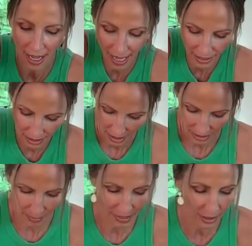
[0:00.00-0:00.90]
And
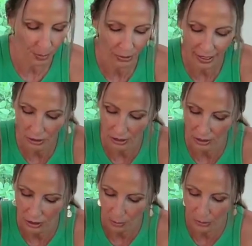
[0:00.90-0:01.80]
to make the plate look a
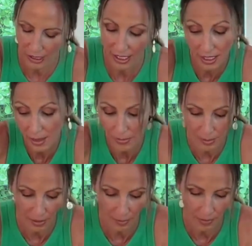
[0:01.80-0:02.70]
little pretty, because somebody
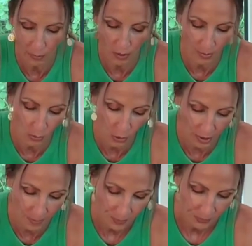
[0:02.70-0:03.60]
might want
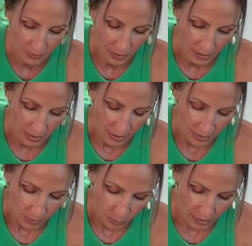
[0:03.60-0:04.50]
more,
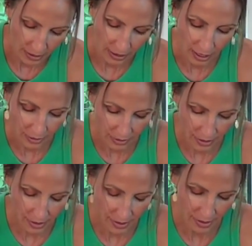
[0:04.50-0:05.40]
we're gonna cut
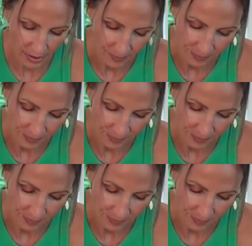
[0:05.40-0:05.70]
this